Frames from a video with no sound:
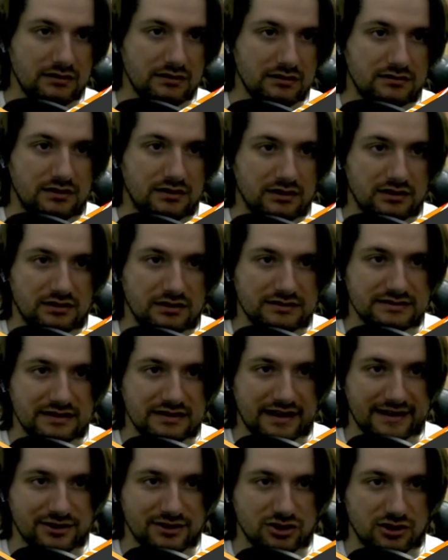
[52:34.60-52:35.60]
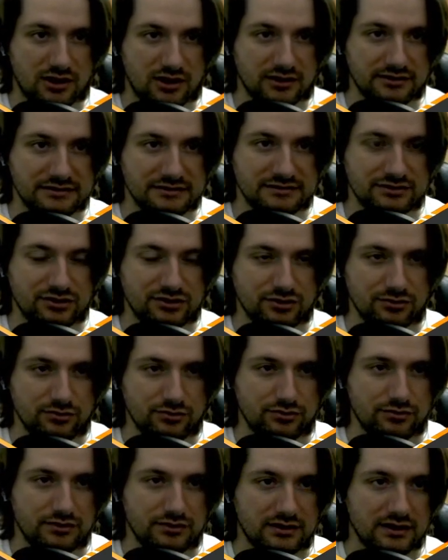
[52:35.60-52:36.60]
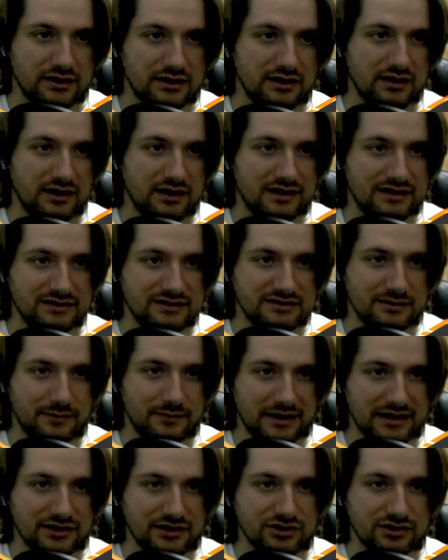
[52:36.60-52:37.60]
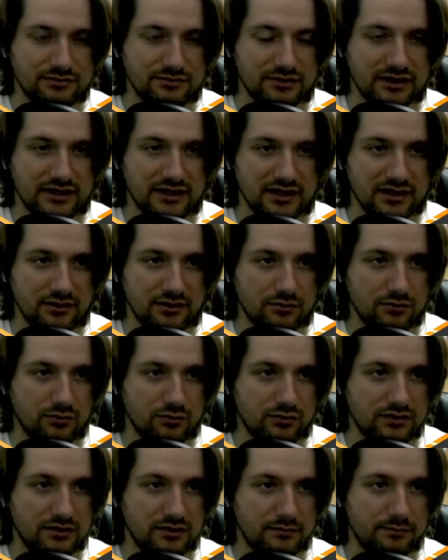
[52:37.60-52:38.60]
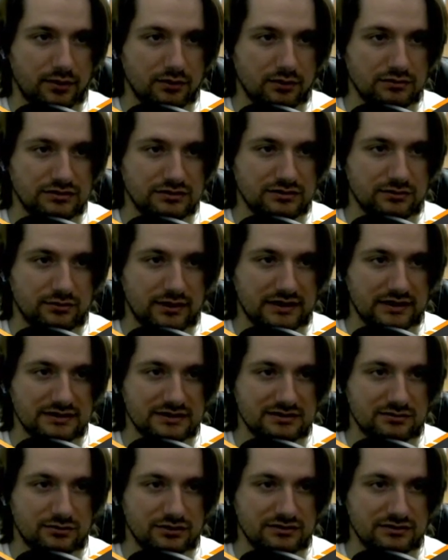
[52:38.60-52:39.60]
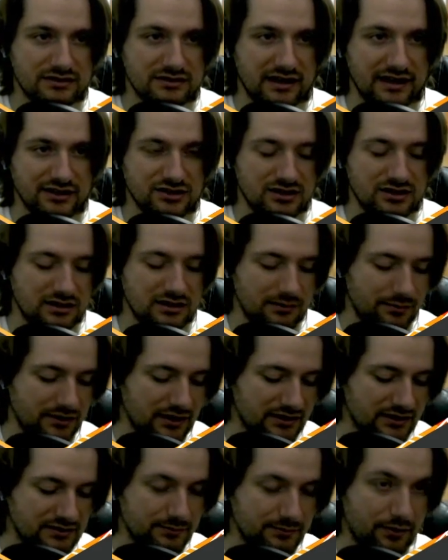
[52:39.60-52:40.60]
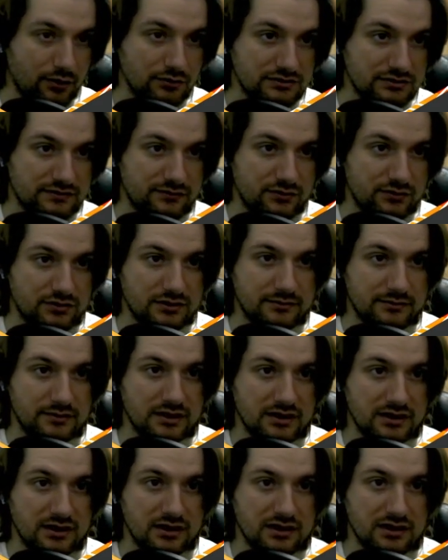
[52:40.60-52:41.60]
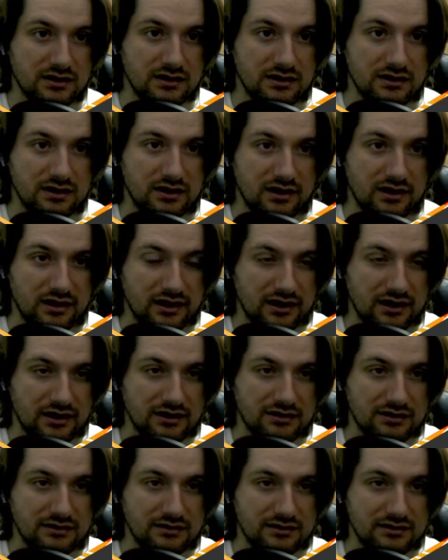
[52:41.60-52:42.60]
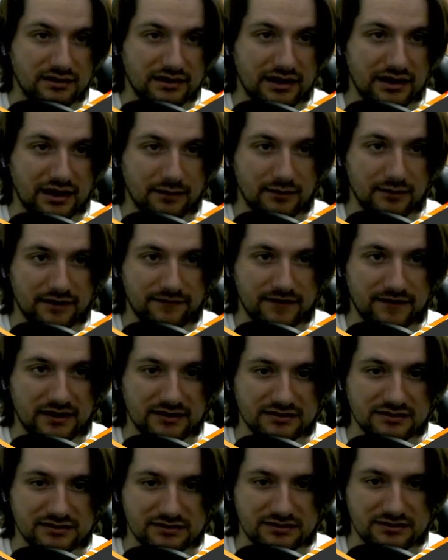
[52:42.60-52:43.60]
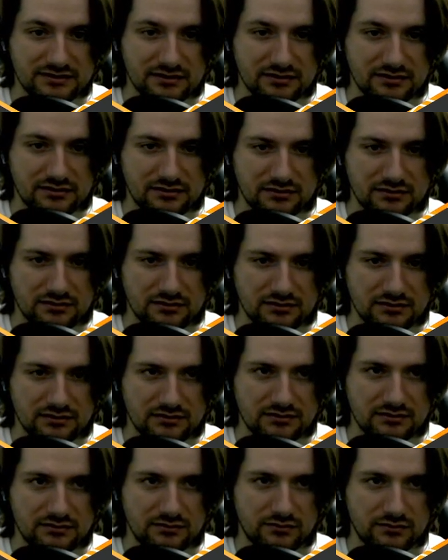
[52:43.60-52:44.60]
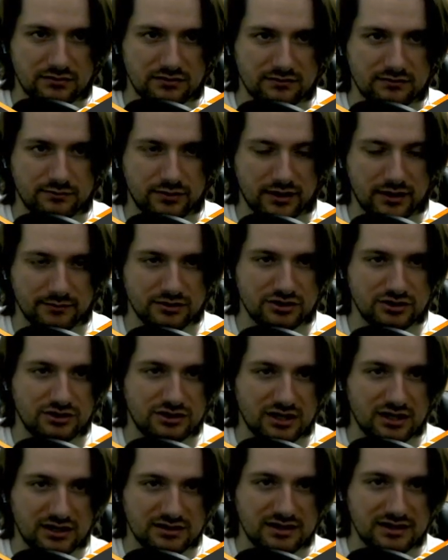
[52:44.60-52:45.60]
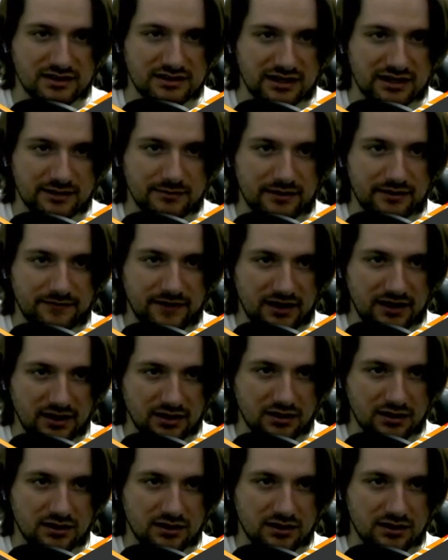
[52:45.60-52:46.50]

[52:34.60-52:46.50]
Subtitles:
The /login2 is the page that we're hitting with a post request. We're using HTTPS post form, and the MFS, probably should change that to MFA.